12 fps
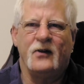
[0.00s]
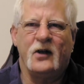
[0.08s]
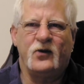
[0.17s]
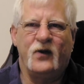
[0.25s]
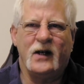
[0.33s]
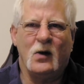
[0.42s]

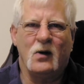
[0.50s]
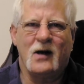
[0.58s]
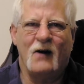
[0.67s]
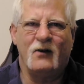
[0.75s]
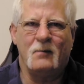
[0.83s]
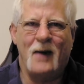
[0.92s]
This video will
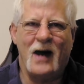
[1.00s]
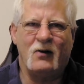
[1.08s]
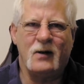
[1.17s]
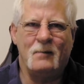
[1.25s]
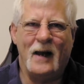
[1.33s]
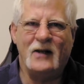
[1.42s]
cover
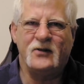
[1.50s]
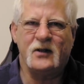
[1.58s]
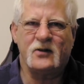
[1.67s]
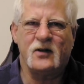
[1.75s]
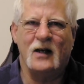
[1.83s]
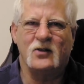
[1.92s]
battery
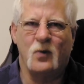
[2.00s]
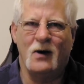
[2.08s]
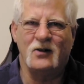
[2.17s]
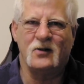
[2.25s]
basics as well